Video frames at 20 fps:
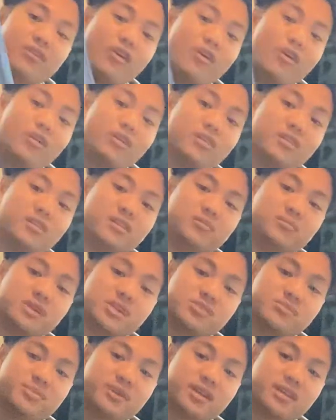all of my
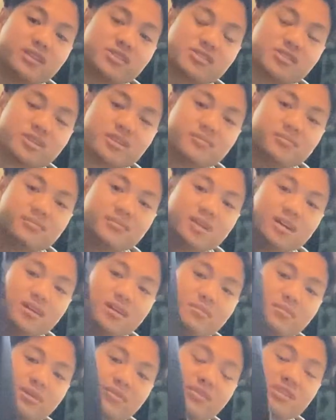Japan trip.
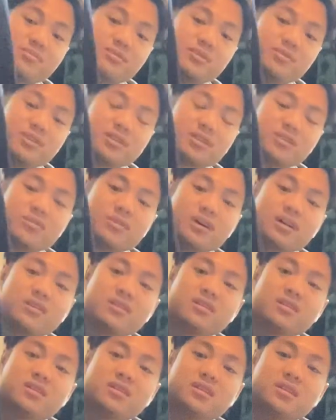It fits me really well,
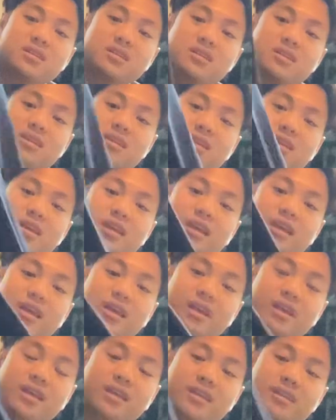
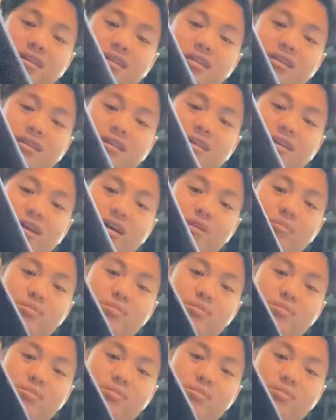and I'll